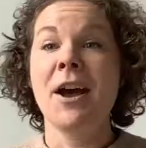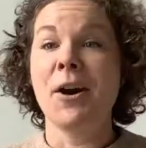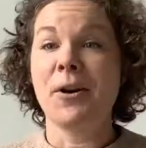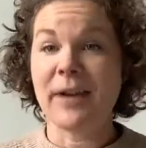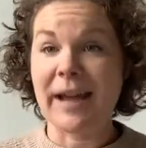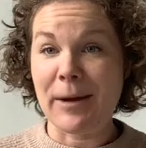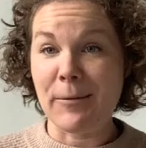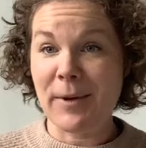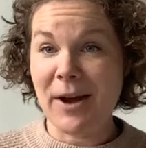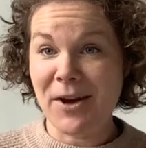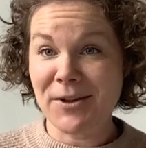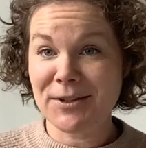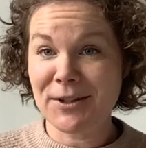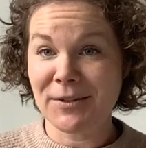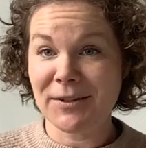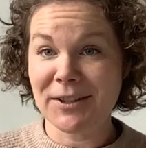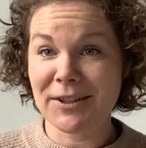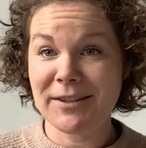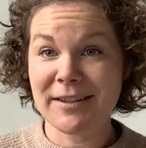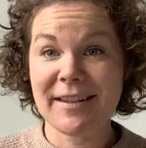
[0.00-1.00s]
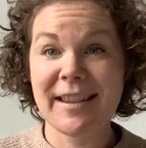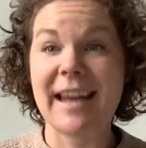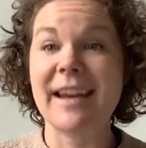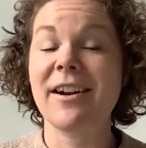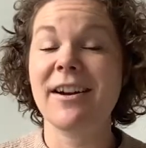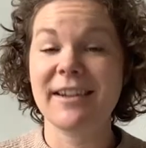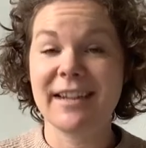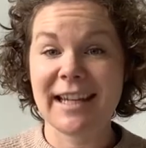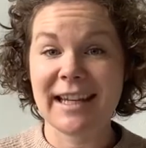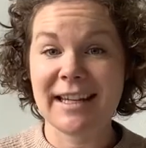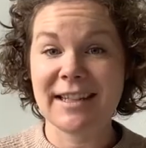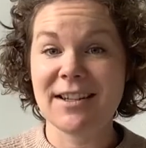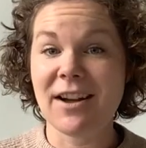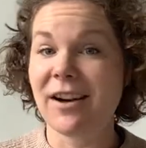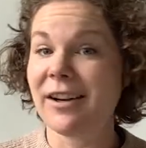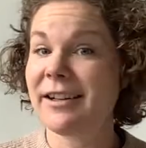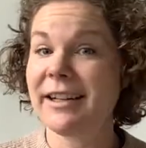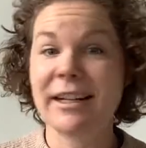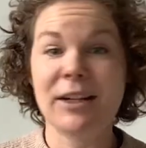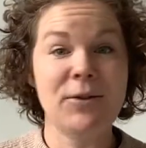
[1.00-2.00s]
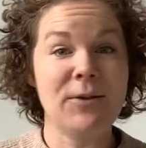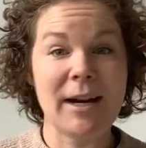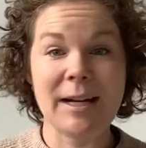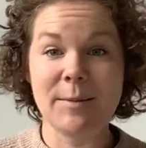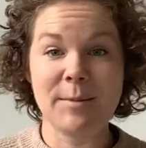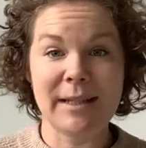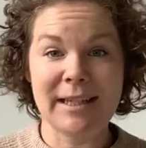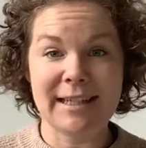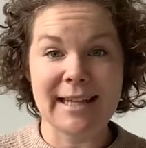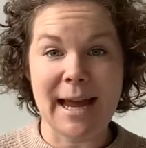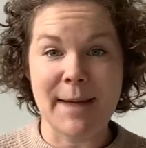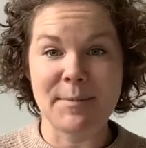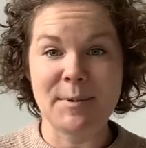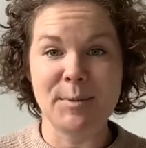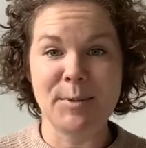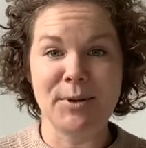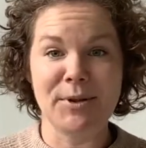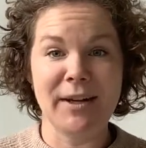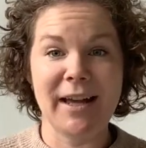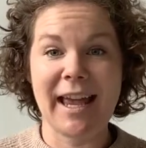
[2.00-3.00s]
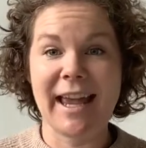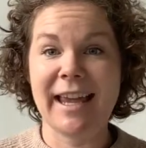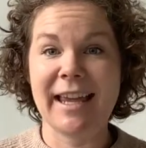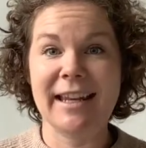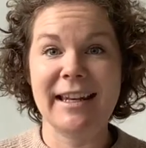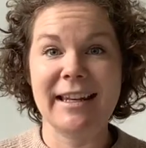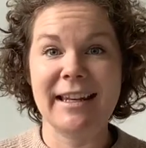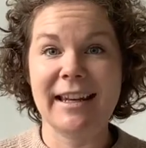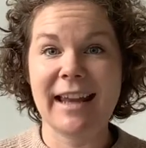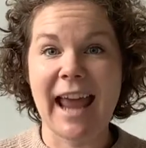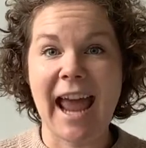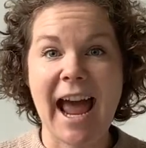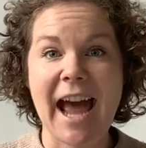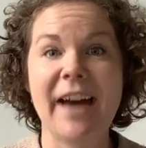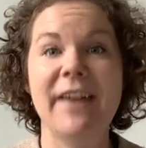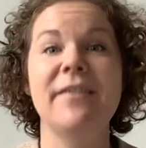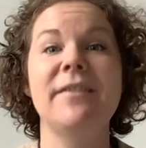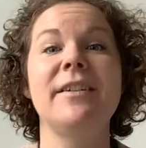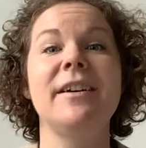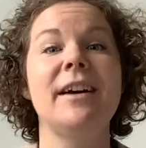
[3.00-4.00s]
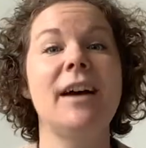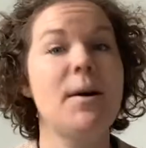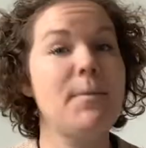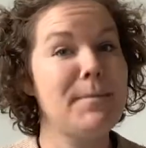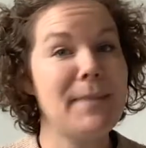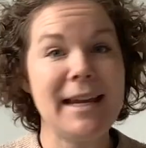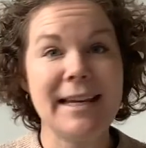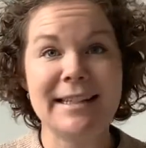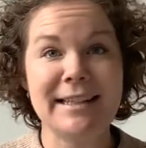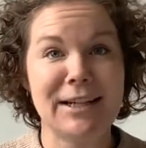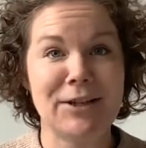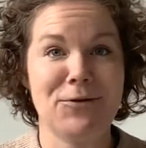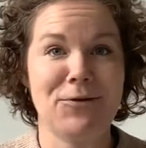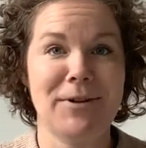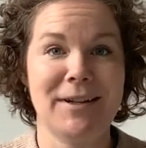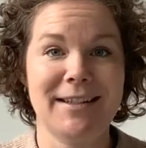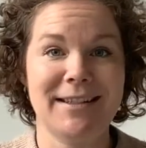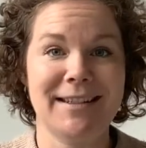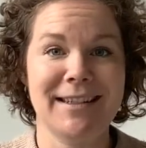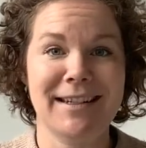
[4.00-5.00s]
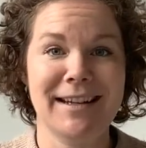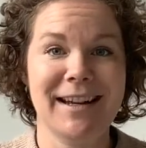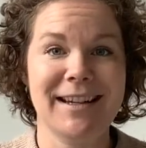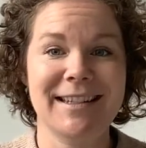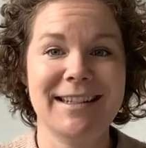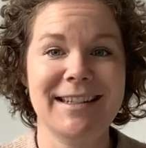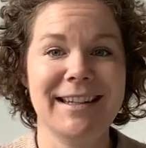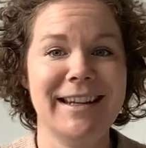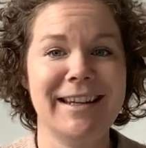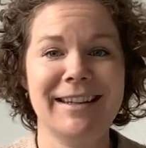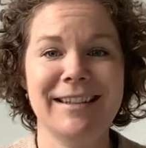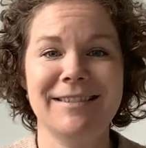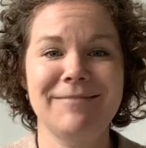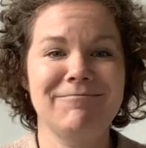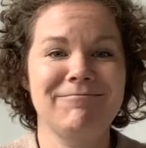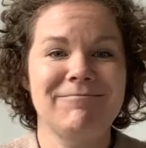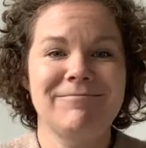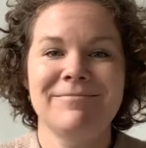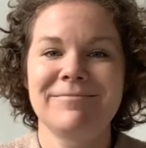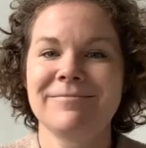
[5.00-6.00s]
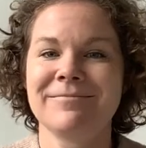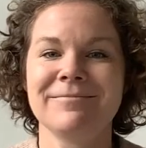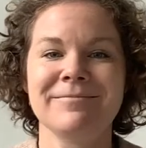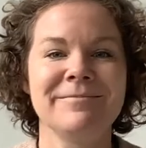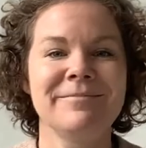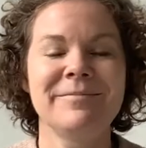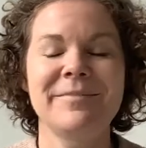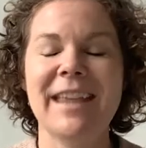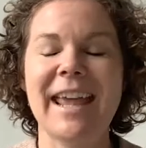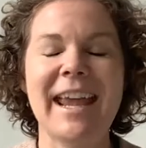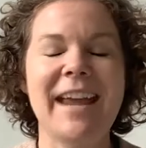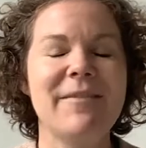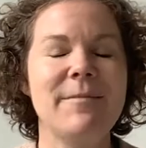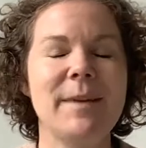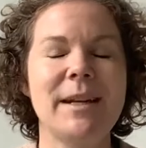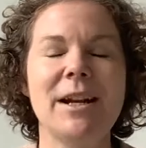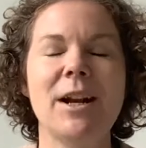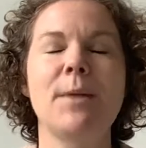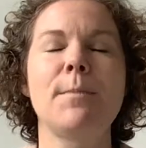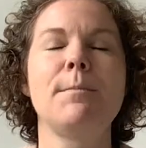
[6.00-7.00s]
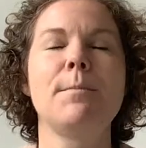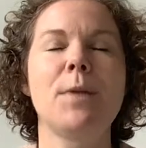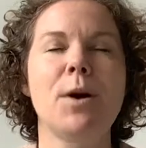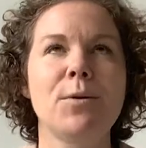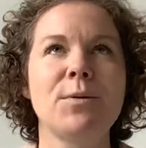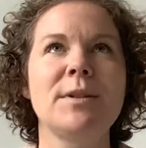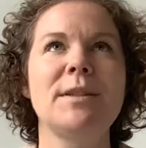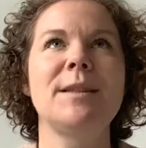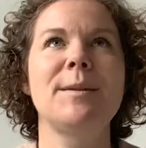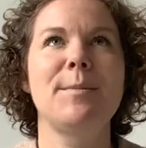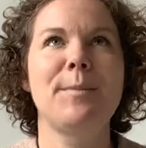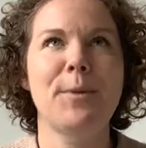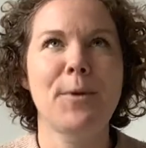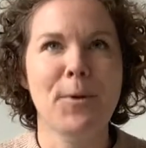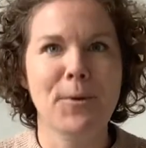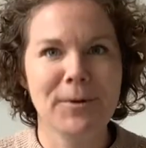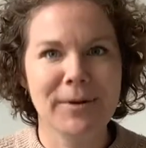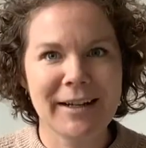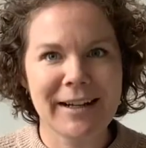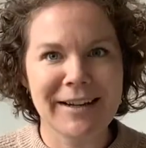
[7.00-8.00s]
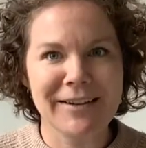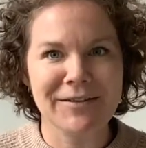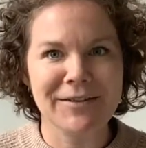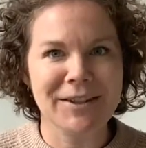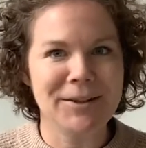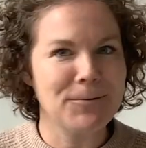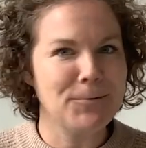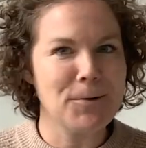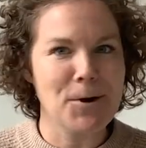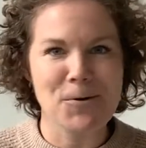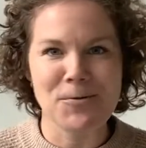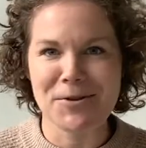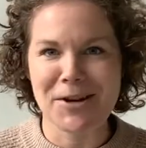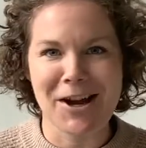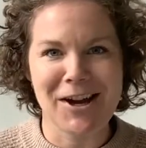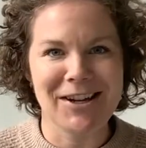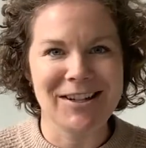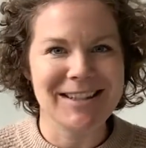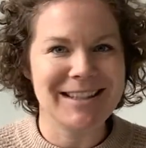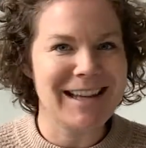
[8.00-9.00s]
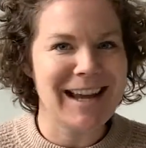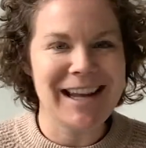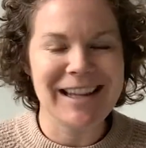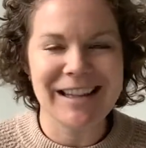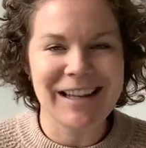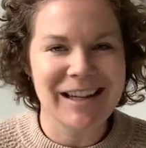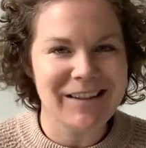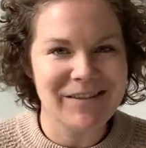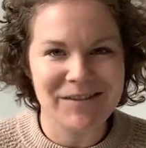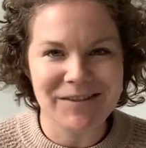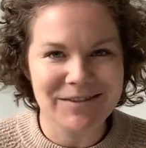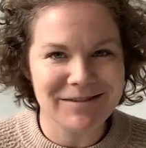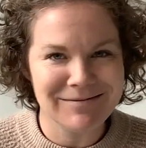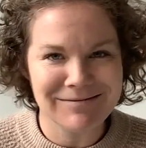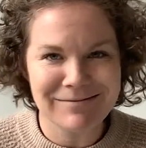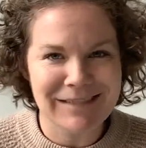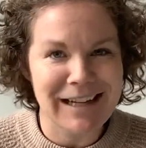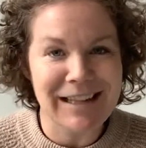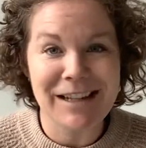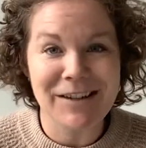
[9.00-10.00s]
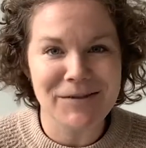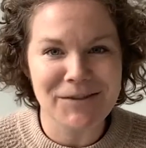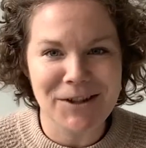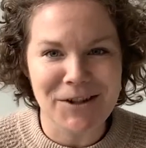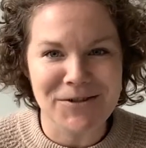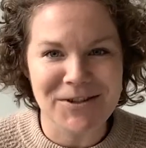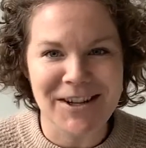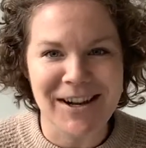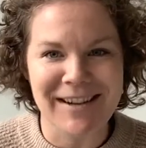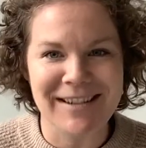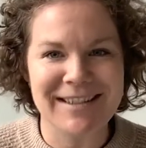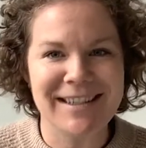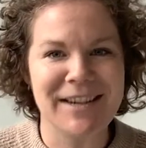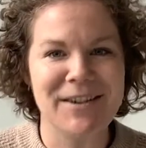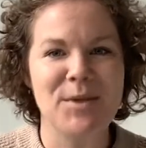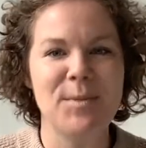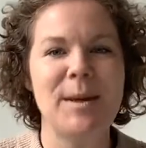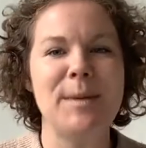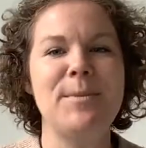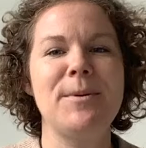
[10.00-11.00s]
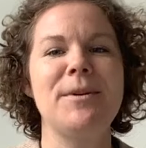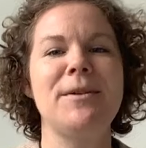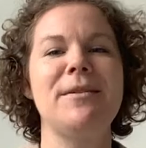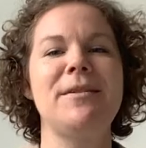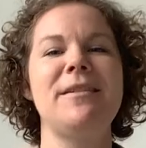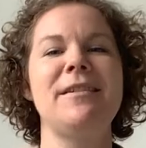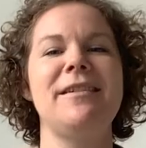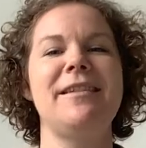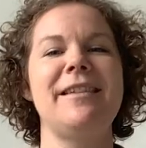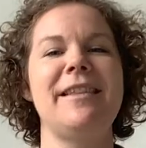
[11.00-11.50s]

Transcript: Okay, we also learned that our kids are incredibly adaptable and have amazing trust in us. They have been our most supportive road dogs. I love road dogs. They're the people